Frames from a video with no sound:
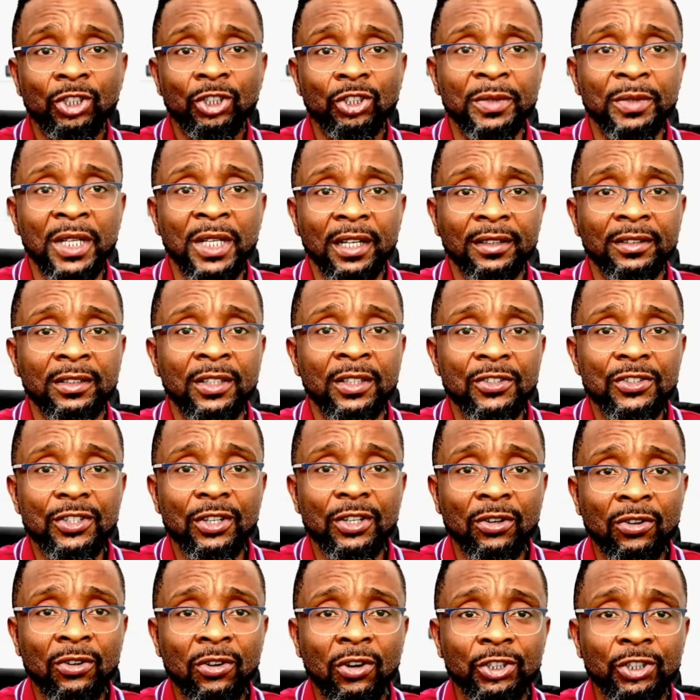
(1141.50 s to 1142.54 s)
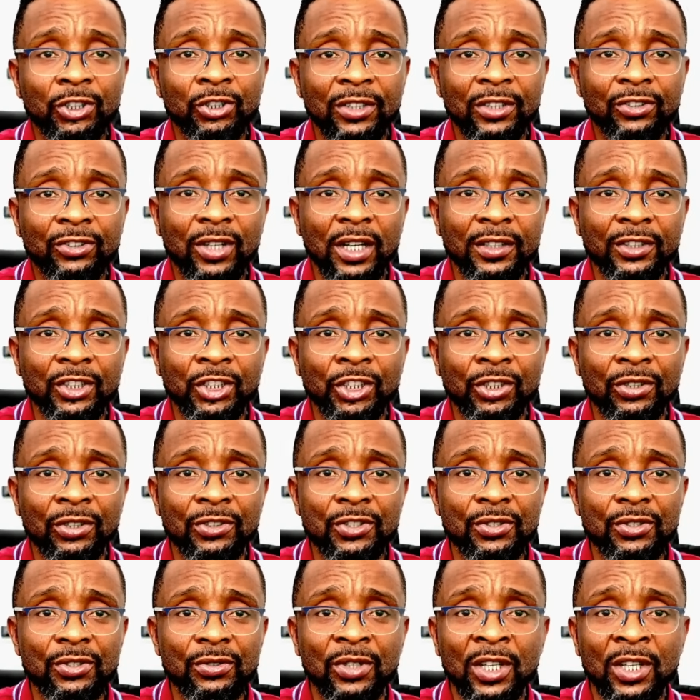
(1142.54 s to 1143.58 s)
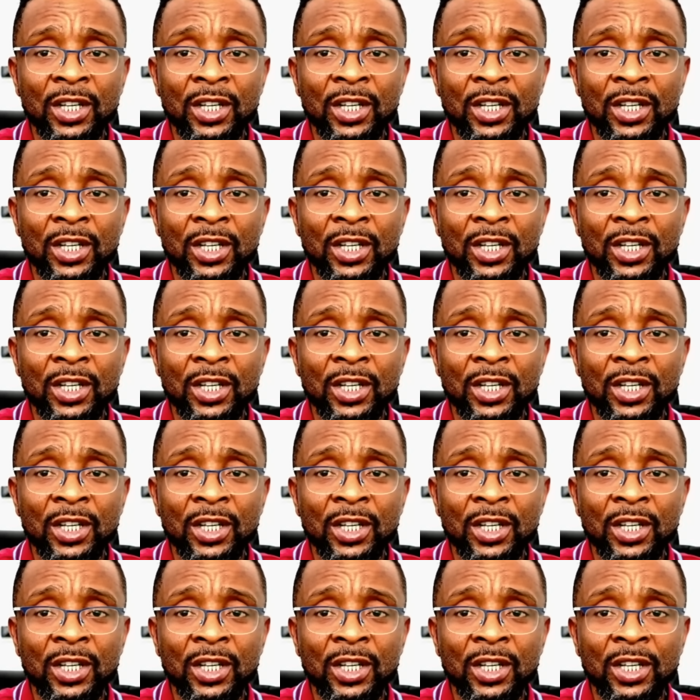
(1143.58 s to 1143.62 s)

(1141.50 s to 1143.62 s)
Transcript: be against your culture and tradition too.